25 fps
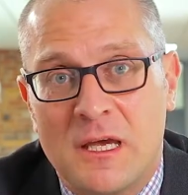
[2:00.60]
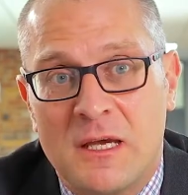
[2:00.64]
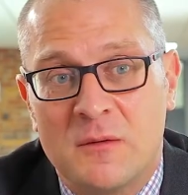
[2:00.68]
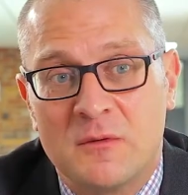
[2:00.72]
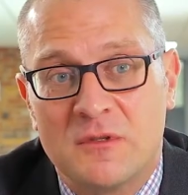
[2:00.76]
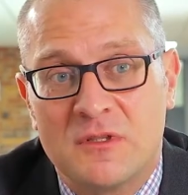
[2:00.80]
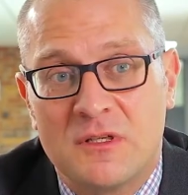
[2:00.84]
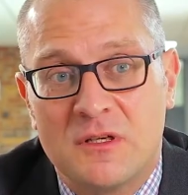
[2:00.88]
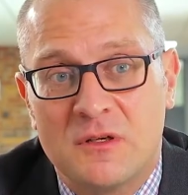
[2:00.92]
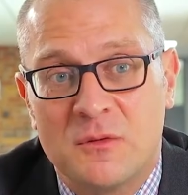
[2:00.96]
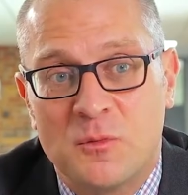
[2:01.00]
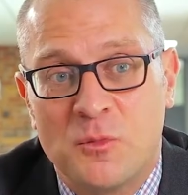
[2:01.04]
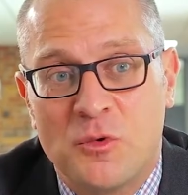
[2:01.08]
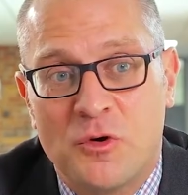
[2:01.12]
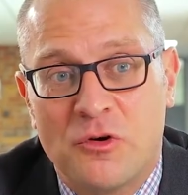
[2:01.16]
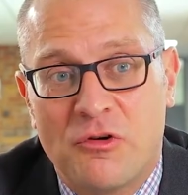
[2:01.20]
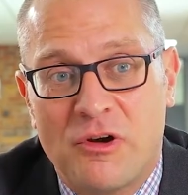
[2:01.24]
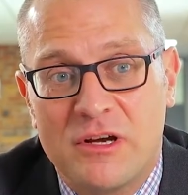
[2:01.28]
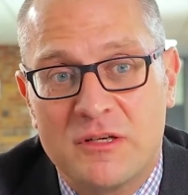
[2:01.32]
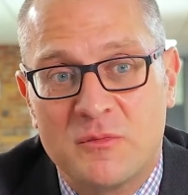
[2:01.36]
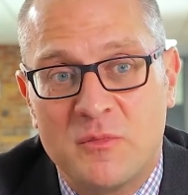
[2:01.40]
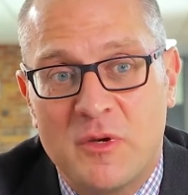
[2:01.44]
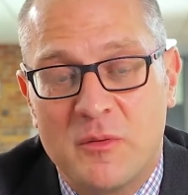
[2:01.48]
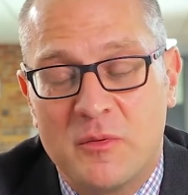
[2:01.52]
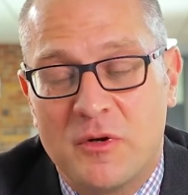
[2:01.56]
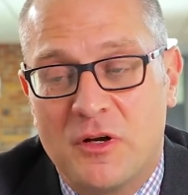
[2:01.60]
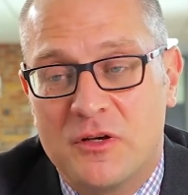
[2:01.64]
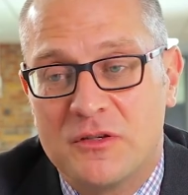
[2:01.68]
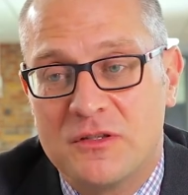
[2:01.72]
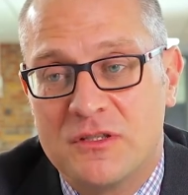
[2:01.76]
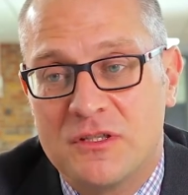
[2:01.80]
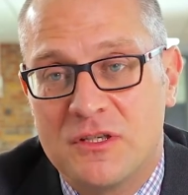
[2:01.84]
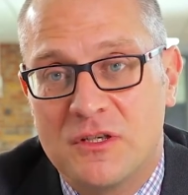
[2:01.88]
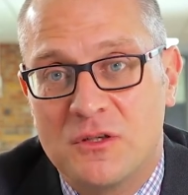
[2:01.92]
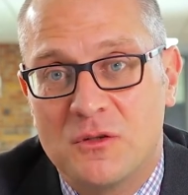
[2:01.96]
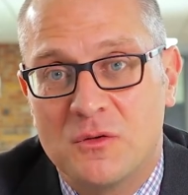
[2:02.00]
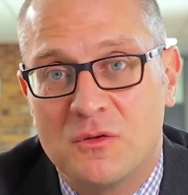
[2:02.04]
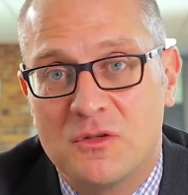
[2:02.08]
aims to progress people
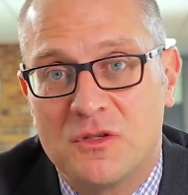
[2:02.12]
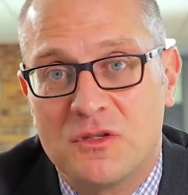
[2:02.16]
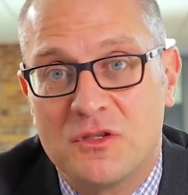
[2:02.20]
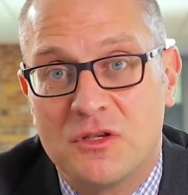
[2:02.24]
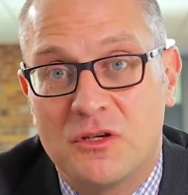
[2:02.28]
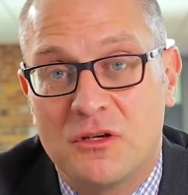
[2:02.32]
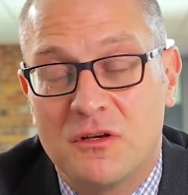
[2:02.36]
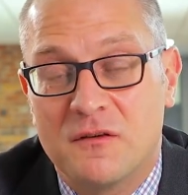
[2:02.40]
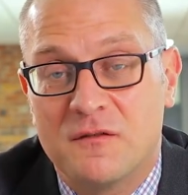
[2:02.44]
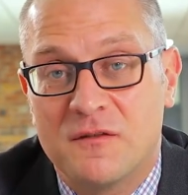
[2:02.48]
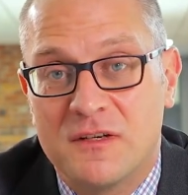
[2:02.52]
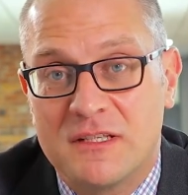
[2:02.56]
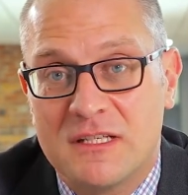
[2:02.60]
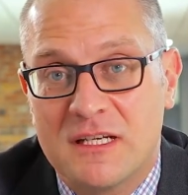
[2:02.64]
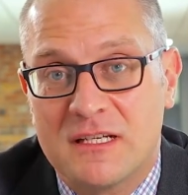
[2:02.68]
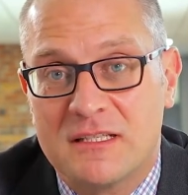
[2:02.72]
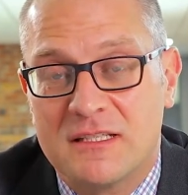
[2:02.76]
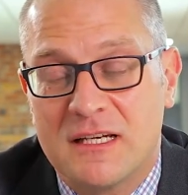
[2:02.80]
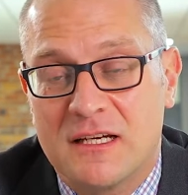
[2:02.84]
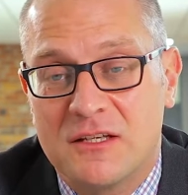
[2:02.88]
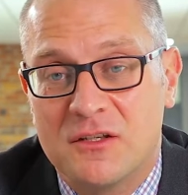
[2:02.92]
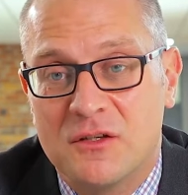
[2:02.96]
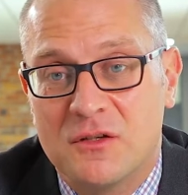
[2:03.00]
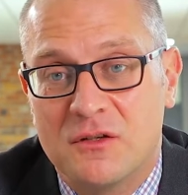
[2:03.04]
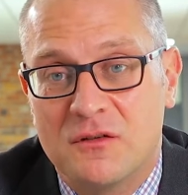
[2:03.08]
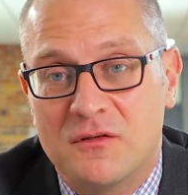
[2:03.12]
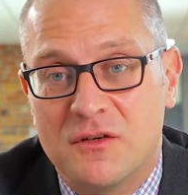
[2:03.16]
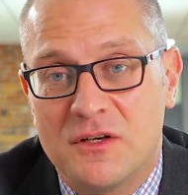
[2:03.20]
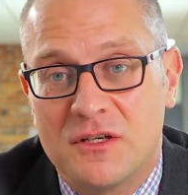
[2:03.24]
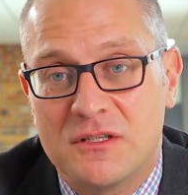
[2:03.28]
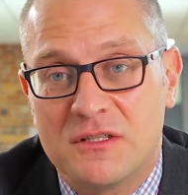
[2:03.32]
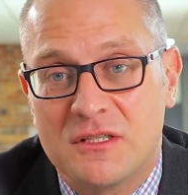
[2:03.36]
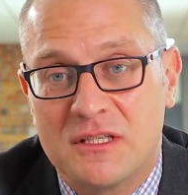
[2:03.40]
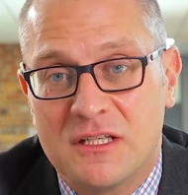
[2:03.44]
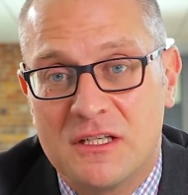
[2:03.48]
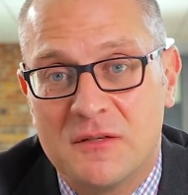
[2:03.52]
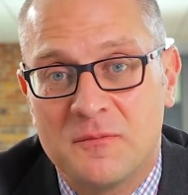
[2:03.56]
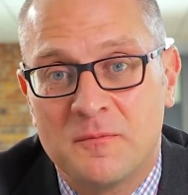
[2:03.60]
onto the study of physics at
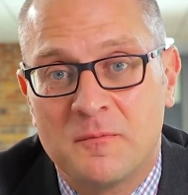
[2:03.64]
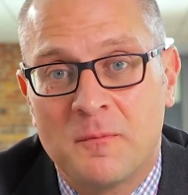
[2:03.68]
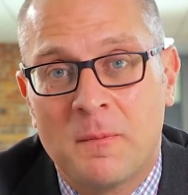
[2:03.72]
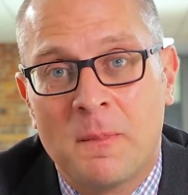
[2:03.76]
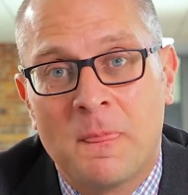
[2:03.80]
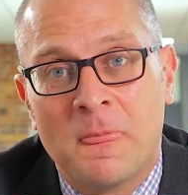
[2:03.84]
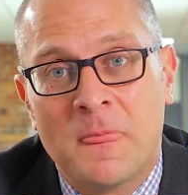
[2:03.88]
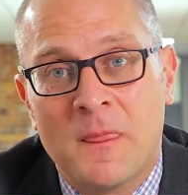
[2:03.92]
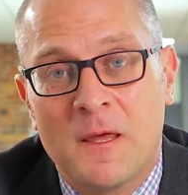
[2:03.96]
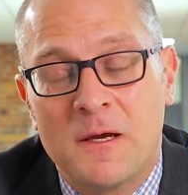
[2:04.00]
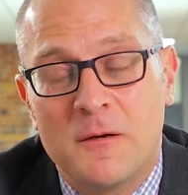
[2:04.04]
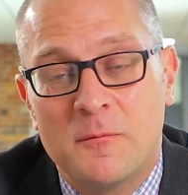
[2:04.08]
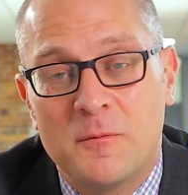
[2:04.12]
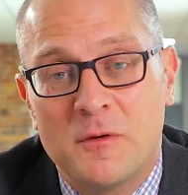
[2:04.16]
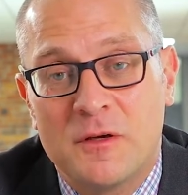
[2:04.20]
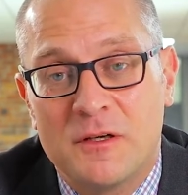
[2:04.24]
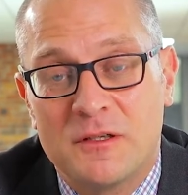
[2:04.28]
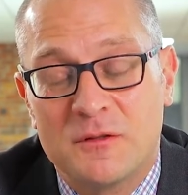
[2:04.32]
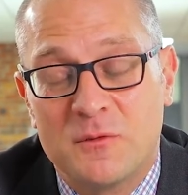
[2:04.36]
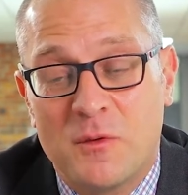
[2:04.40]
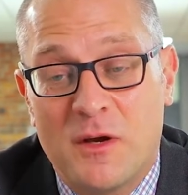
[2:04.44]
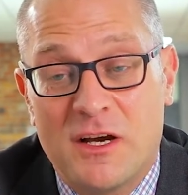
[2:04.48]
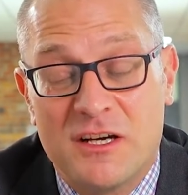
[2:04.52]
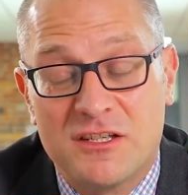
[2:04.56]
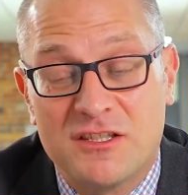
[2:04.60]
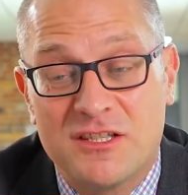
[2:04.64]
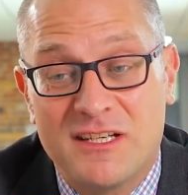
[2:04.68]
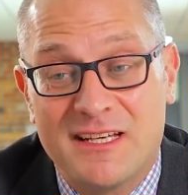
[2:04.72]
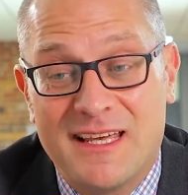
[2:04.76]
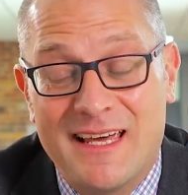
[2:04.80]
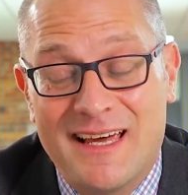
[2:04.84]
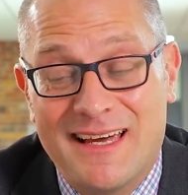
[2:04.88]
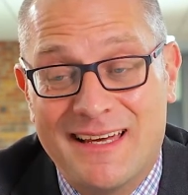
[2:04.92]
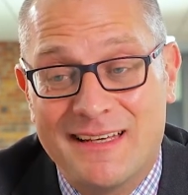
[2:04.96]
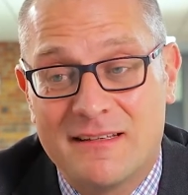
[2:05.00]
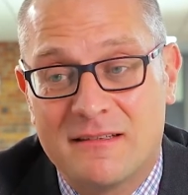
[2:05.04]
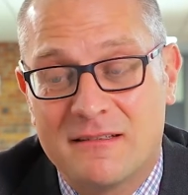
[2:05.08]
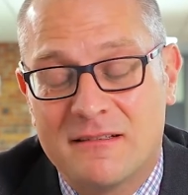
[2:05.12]
university, because we actually
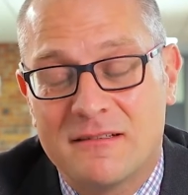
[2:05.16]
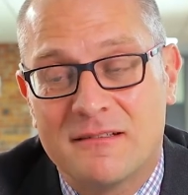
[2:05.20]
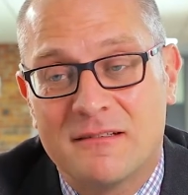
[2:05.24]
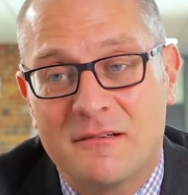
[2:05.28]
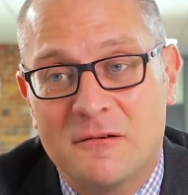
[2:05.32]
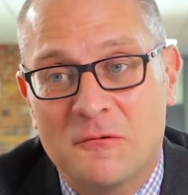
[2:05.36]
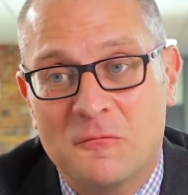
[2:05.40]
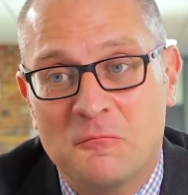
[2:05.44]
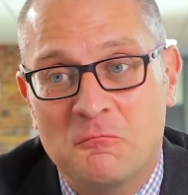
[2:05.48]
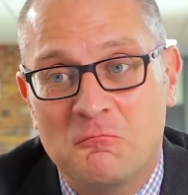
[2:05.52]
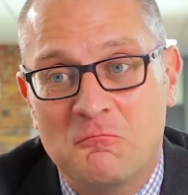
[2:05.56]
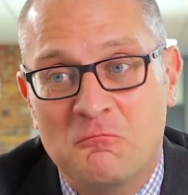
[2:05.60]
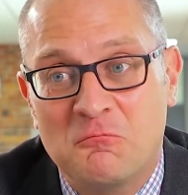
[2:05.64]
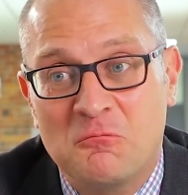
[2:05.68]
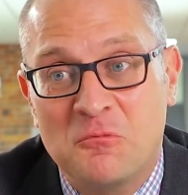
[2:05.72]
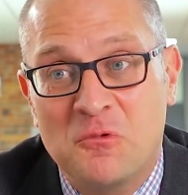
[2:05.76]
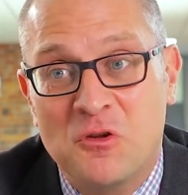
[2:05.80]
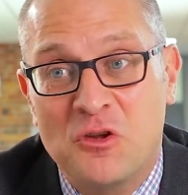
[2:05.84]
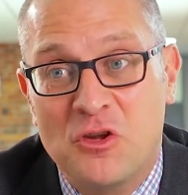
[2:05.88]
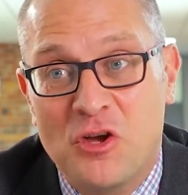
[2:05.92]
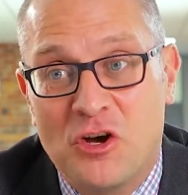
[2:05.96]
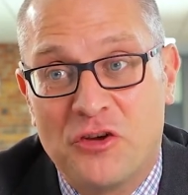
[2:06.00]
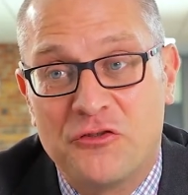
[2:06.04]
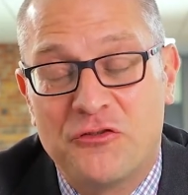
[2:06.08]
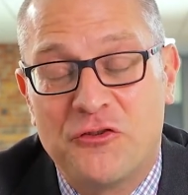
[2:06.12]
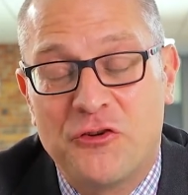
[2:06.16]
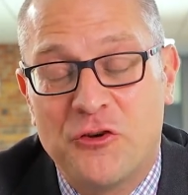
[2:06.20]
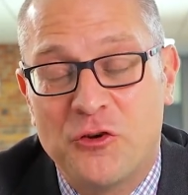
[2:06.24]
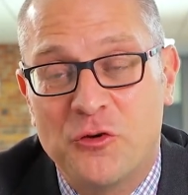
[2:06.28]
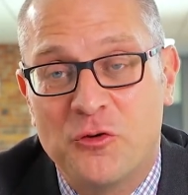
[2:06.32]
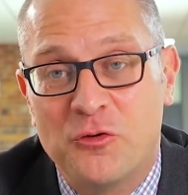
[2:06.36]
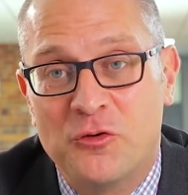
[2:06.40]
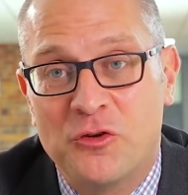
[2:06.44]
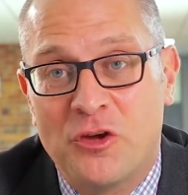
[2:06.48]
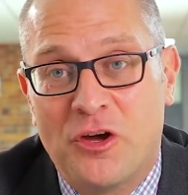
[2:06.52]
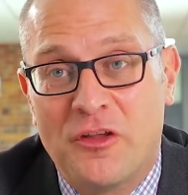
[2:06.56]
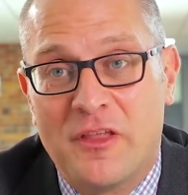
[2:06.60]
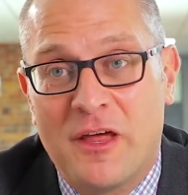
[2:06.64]
get not
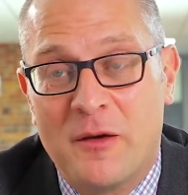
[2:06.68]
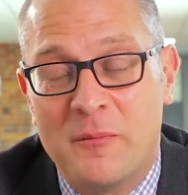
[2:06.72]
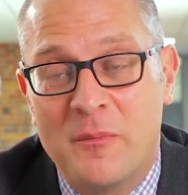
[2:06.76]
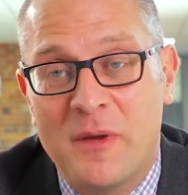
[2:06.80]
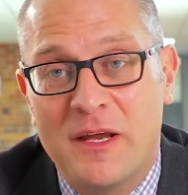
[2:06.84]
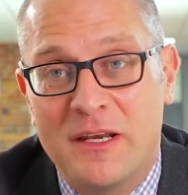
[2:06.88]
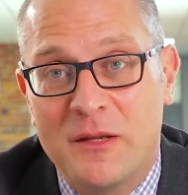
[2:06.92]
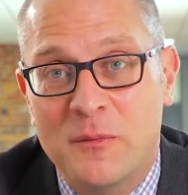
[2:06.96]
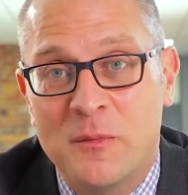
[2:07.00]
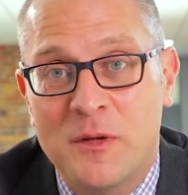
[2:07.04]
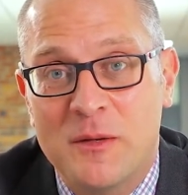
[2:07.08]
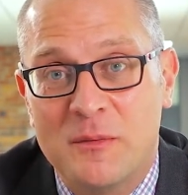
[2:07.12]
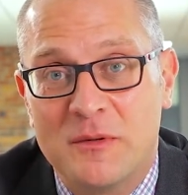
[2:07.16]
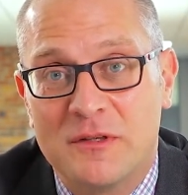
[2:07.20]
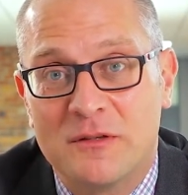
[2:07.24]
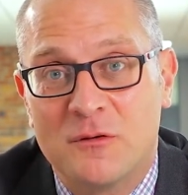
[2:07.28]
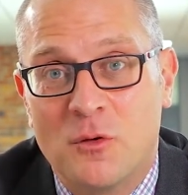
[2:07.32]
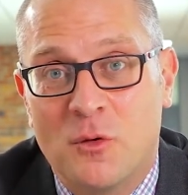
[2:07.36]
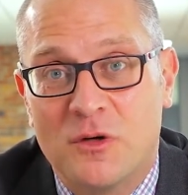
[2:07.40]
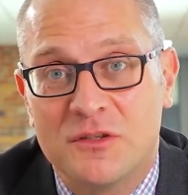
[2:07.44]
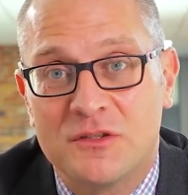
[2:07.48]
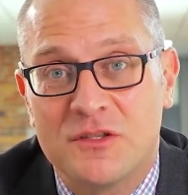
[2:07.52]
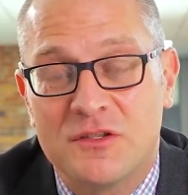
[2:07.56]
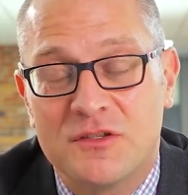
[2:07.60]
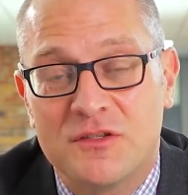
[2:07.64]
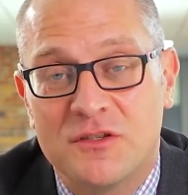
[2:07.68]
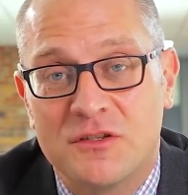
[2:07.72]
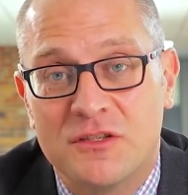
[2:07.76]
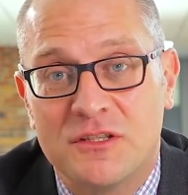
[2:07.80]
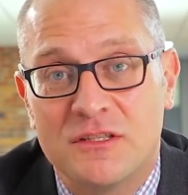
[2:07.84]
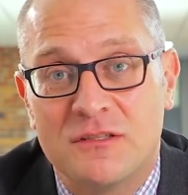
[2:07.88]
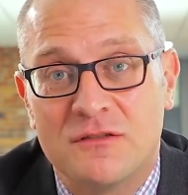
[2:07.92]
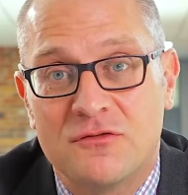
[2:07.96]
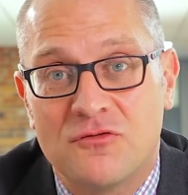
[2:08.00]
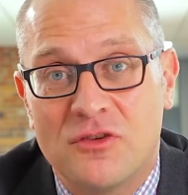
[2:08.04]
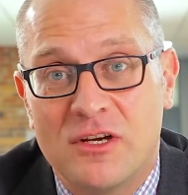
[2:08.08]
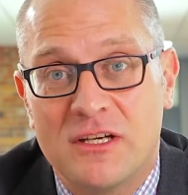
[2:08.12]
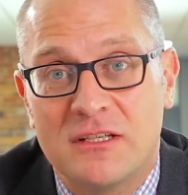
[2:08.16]
that many people go on to study
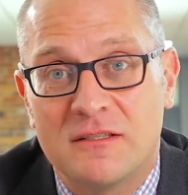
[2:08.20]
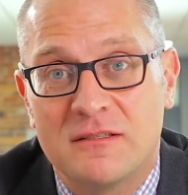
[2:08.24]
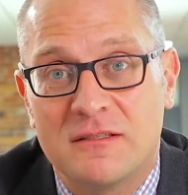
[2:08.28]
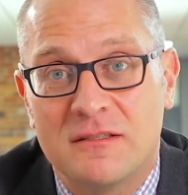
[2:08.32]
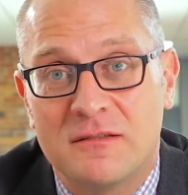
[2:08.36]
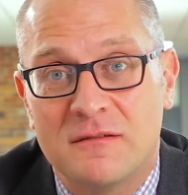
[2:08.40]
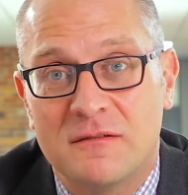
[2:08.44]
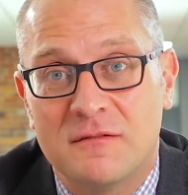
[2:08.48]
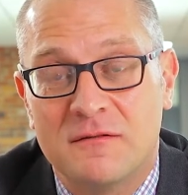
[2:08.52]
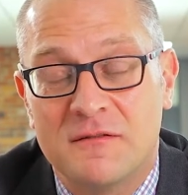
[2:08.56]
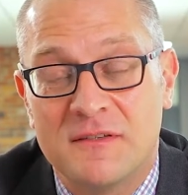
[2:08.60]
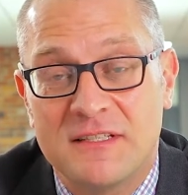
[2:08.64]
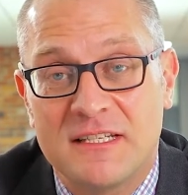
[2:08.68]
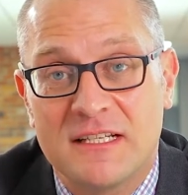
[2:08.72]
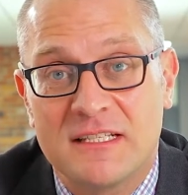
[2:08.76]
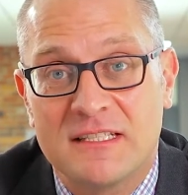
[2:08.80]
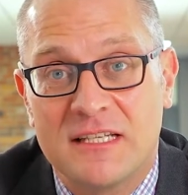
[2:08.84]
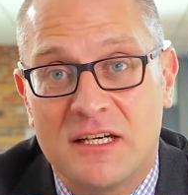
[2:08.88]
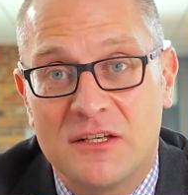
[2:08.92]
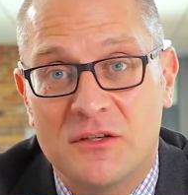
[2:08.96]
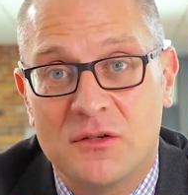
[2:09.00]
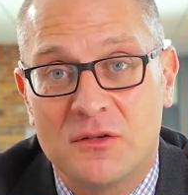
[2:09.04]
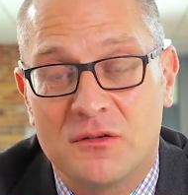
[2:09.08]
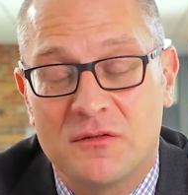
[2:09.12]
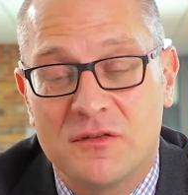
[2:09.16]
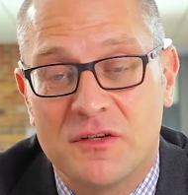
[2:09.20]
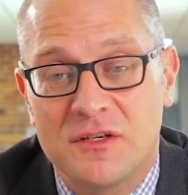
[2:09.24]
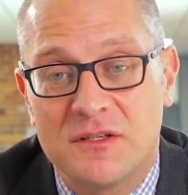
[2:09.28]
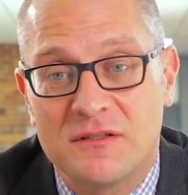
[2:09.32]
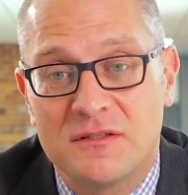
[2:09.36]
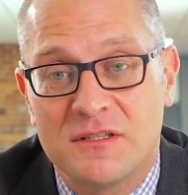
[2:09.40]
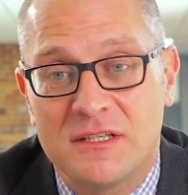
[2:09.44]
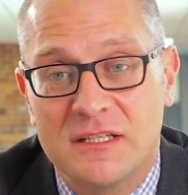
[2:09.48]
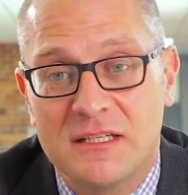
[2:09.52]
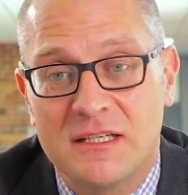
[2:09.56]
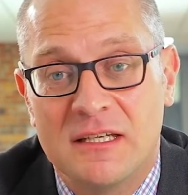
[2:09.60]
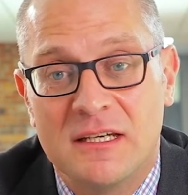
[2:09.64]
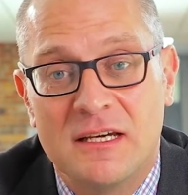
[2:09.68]
straight physics at
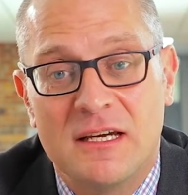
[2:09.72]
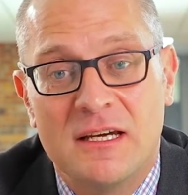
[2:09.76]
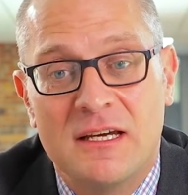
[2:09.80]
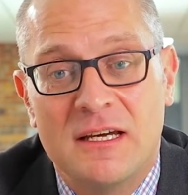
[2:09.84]
university.